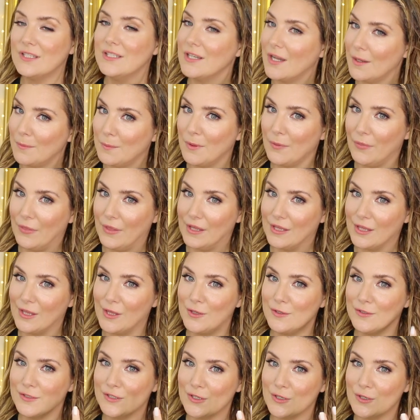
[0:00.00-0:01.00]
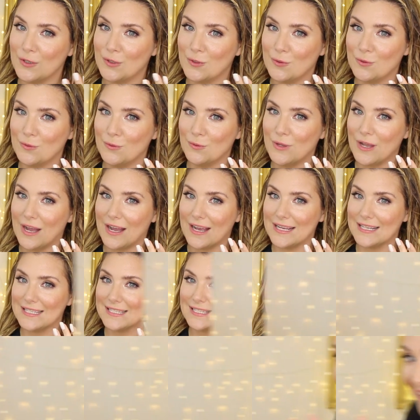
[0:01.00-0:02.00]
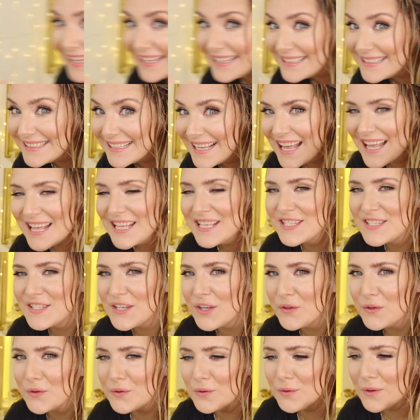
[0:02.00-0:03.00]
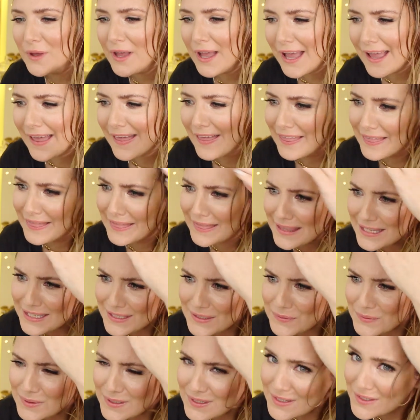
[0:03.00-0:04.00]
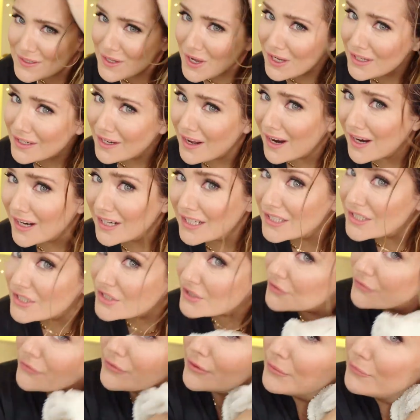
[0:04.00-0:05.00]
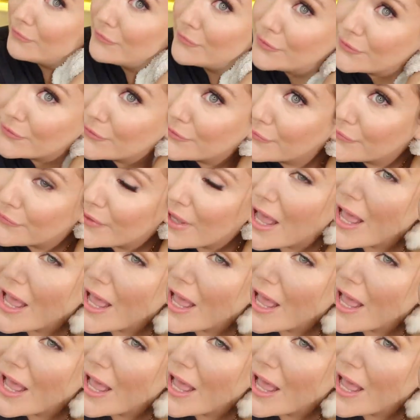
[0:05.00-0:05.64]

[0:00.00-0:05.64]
double thank you to you guys. Hey, so this was not hard to remove